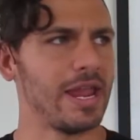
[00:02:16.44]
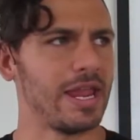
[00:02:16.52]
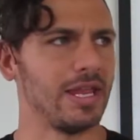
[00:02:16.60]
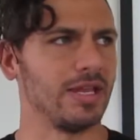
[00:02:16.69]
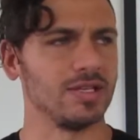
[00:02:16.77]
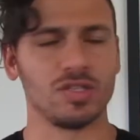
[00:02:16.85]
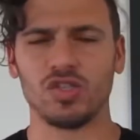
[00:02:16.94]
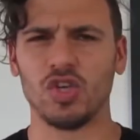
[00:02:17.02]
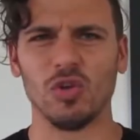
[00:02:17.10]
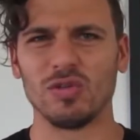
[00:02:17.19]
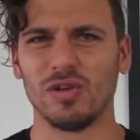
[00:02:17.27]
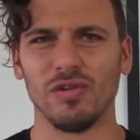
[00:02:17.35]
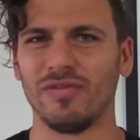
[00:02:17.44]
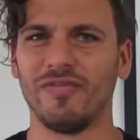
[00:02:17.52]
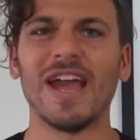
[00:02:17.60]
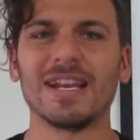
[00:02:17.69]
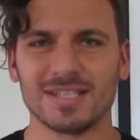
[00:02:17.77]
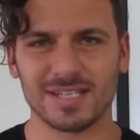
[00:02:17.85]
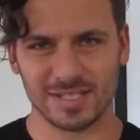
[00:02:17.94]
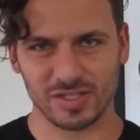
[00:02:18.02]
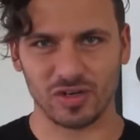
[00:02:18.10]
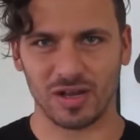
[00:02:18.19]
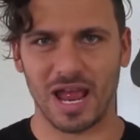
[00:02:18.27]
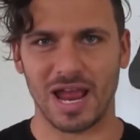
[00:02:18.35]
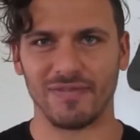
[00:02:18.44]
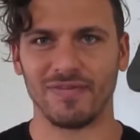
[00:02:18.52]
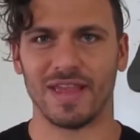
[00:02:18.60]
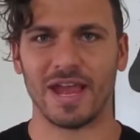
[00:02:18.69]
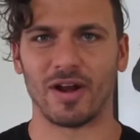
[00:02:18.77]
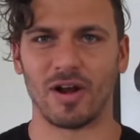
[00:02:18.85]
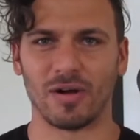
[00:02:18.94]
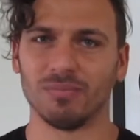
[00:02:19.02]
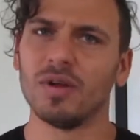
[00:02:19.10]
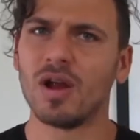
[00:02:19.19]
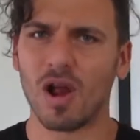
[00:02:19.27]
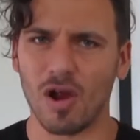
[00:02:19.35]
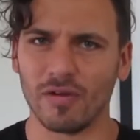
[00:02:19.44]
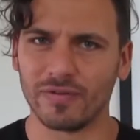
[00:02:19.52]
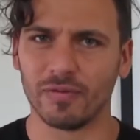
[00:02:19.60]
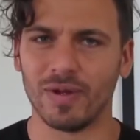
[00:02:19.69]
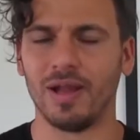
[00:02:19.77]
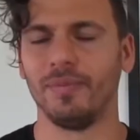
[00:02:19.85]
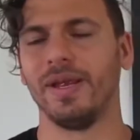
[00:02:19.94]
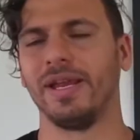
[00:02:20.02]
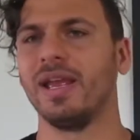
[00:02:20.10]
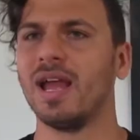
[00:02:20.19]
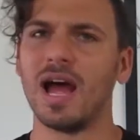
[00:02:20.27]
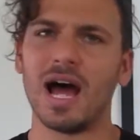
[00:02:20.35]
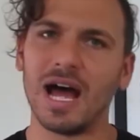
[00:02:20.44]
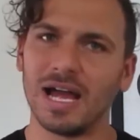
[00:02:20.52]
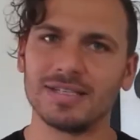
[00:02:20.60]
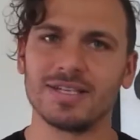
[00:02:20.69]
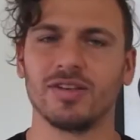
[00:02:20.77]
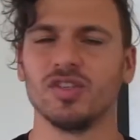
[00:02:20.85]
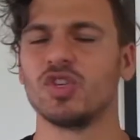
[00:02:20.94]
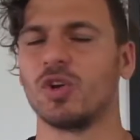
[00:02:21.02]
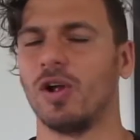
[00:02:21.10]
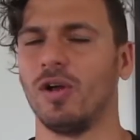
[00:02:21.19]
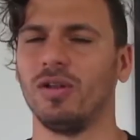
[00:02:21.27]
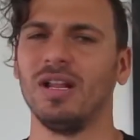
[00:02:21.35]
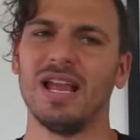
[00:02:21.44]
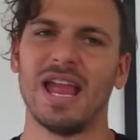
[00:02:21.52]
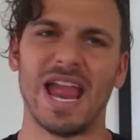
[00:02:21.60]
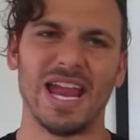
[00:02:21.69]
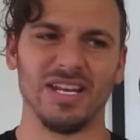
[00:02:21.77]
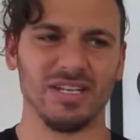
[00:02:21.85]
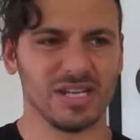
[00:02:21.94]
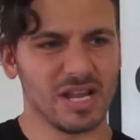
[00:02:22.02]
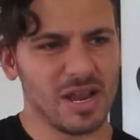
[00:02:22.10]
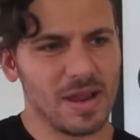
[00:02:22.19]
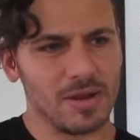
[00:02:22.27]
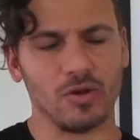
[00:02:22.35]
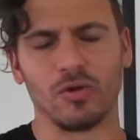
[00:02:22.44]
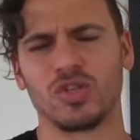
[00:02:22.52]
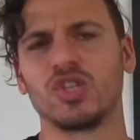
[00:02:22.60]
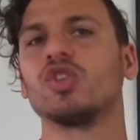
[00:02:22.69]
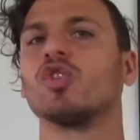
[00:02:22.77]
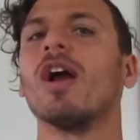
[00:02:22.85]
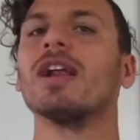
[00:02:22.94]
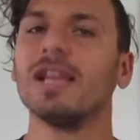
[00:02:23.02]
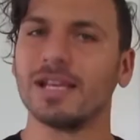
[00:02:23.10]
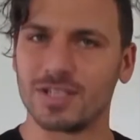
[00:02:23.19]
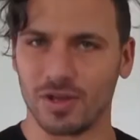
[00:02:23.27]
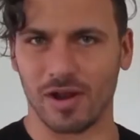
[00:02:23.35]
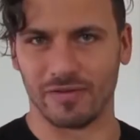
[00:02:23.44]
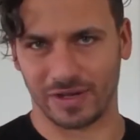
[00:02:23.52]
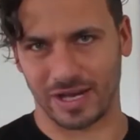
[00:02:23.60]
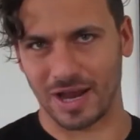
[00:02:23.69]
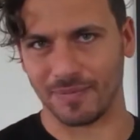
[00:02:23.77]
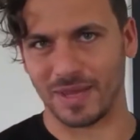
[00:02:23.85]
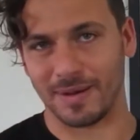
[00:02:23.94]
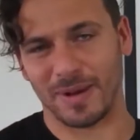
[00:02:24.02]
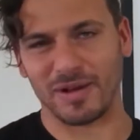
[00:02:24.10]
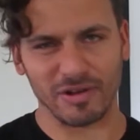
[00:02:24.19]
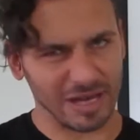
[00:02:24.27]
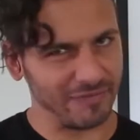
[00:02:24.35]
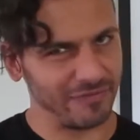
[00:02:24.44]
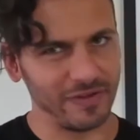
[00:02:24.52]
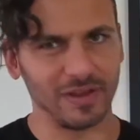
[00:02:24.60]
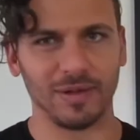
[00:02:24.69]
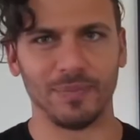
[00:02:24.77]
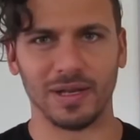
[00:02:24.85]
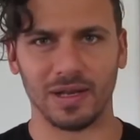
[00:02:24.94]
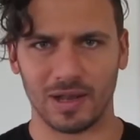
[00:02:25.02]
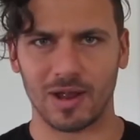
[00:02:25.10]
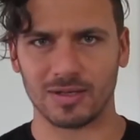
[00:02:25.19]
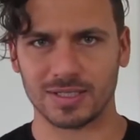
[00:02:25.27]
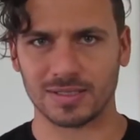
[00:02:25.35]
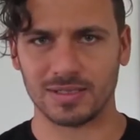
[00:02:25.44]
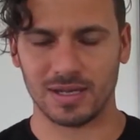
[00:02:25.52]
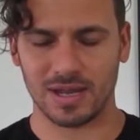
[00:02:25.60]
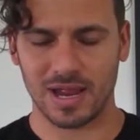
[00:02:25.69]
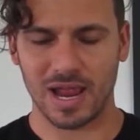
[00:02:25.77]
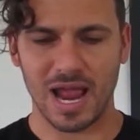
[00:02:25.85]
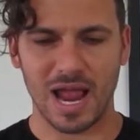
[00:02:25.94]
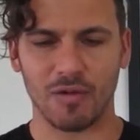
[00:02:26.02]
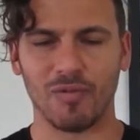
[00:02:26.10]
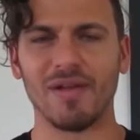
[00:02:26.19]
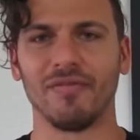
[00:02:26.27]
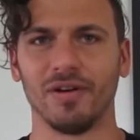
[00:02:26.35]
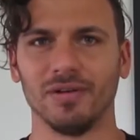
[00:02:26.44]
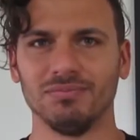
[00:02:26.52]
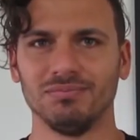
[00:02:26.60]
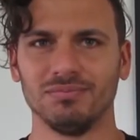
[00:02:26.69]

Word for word: is due to factors in your life that are overwhelming, hard to control, and you're struggling to overcome them and you can feel a bit lost. However,